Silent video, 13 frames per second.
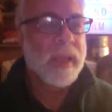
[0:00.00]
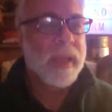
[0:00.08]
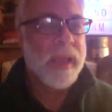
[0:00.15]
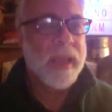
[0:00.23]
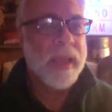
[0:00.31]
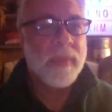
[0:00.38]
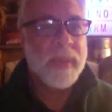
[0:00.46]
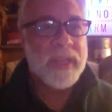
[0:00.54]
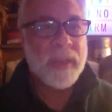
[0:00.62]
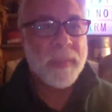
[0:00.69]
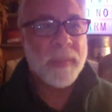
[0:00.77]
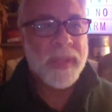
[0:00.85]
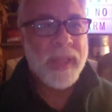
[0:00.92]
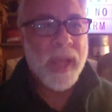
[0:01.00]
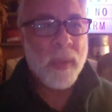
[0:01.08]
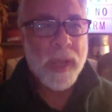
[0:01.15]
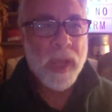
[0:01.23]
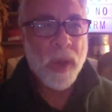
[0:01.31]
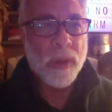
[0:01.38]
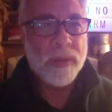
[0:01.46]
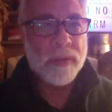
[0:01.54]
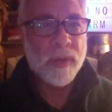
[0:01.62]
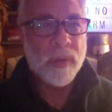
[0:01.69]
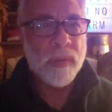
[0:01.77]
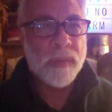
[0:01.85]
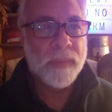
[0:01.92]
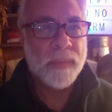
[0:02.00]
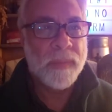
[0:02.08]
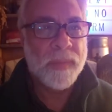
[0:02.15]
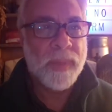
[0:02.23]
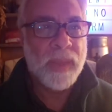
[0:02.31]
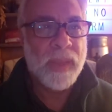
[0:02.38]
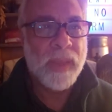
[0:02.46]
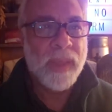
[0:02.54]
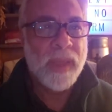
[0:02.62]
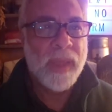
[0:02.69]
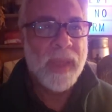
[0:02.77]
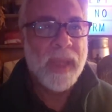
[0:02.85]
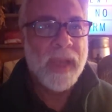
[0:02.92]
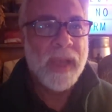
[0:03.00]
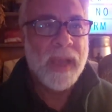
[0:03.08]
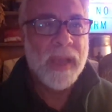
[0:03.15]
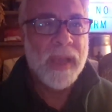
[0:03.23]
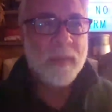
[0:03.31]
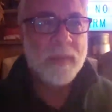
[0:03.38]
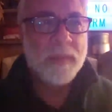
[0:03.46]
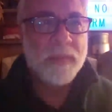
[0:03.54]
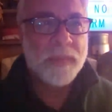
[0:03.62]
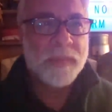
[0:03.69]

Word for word: It can be something that we go through. Um,